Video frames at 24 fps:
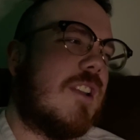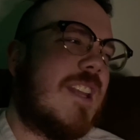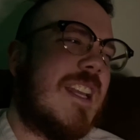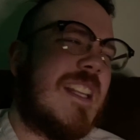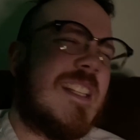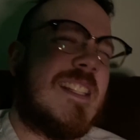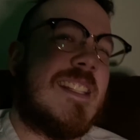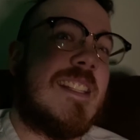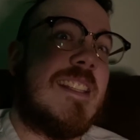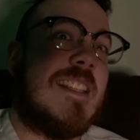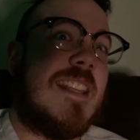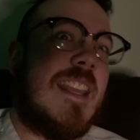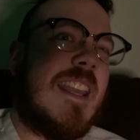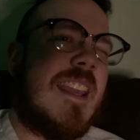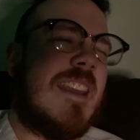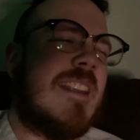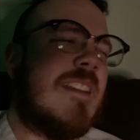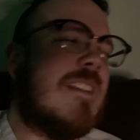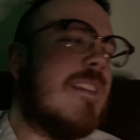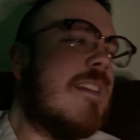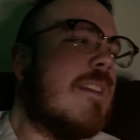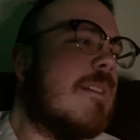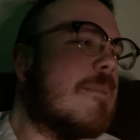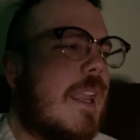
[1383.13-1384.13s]

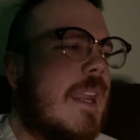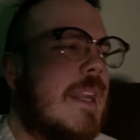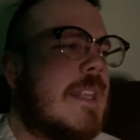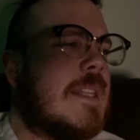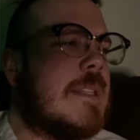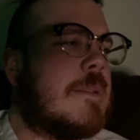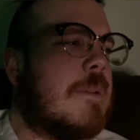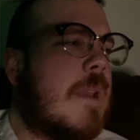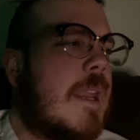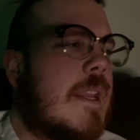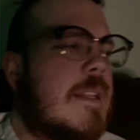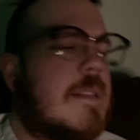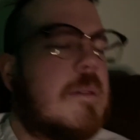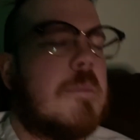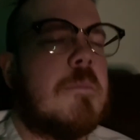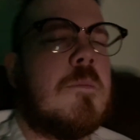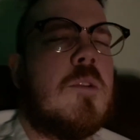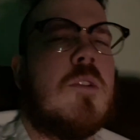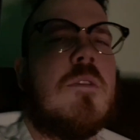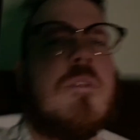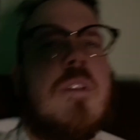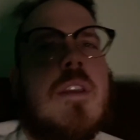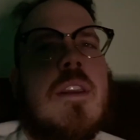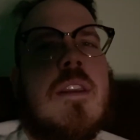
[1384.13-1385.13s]
Skin. It's a
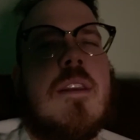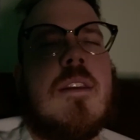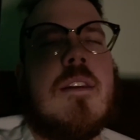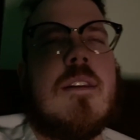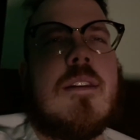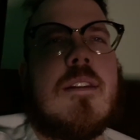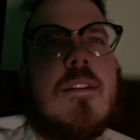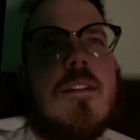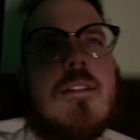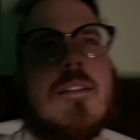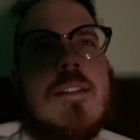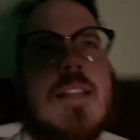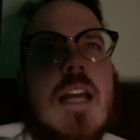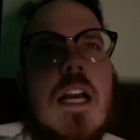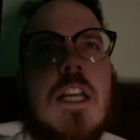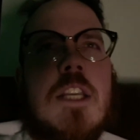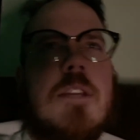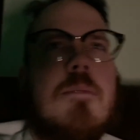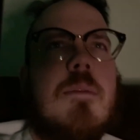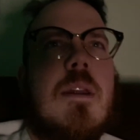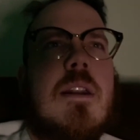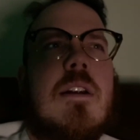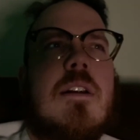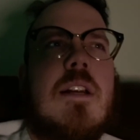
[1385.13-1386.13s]
movie
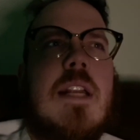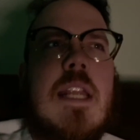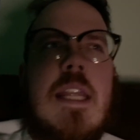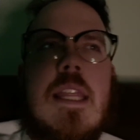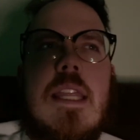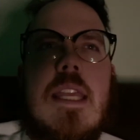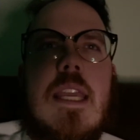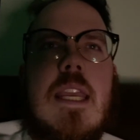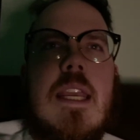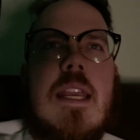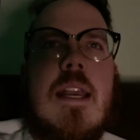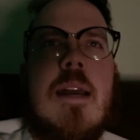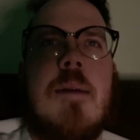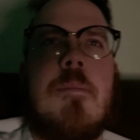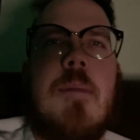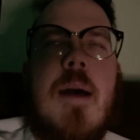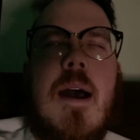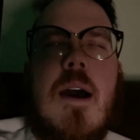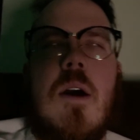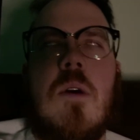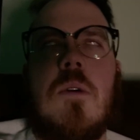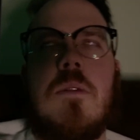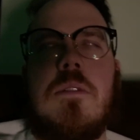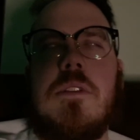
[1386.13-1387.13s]
documentary thing
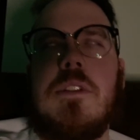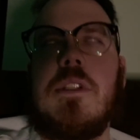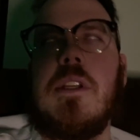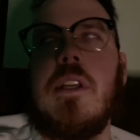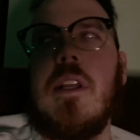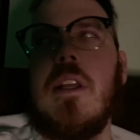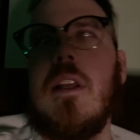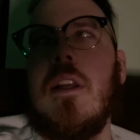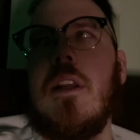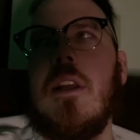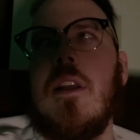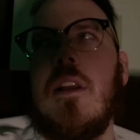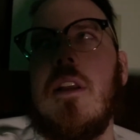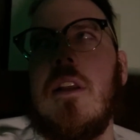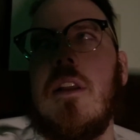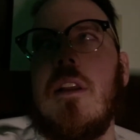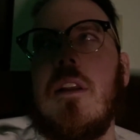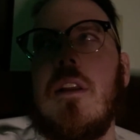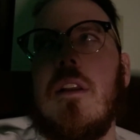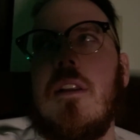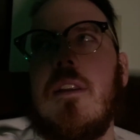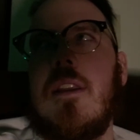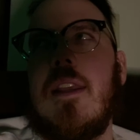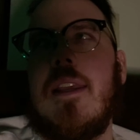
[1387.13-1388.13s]
about
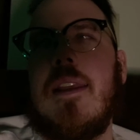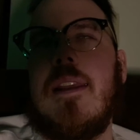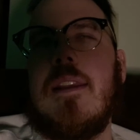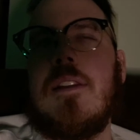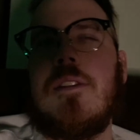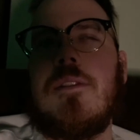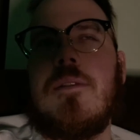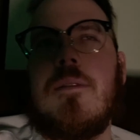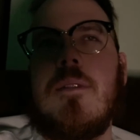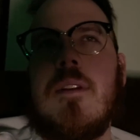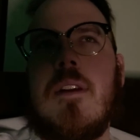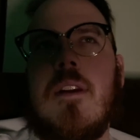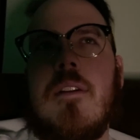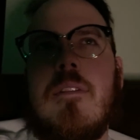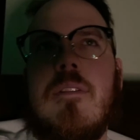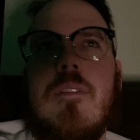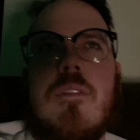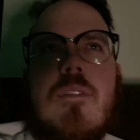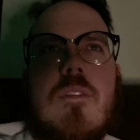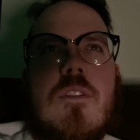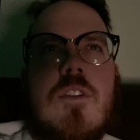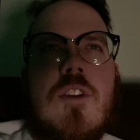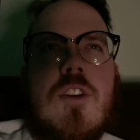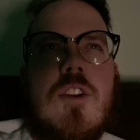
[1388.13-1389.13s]
the history of
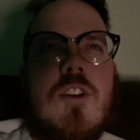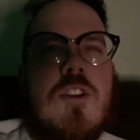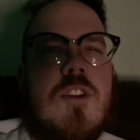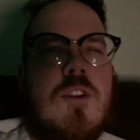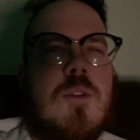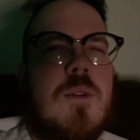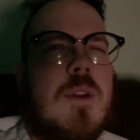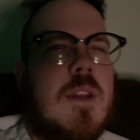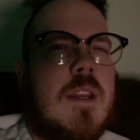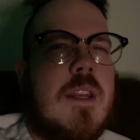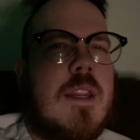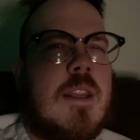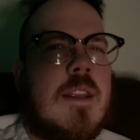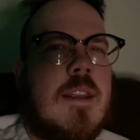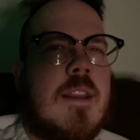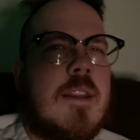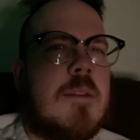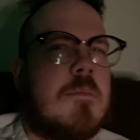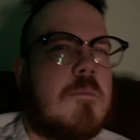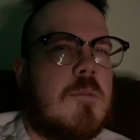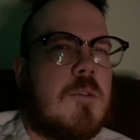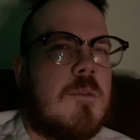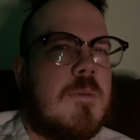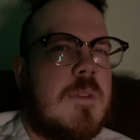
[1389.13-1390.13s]
nudity
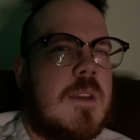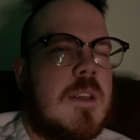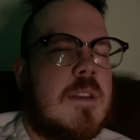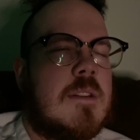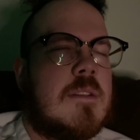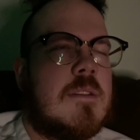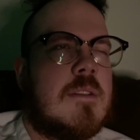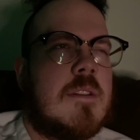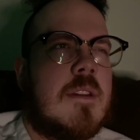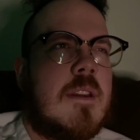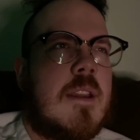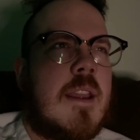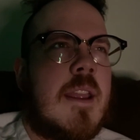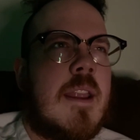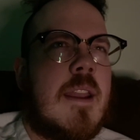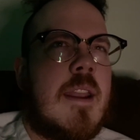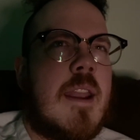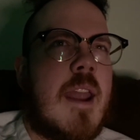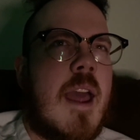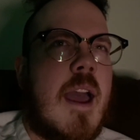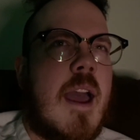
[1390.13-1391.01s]
in movies. And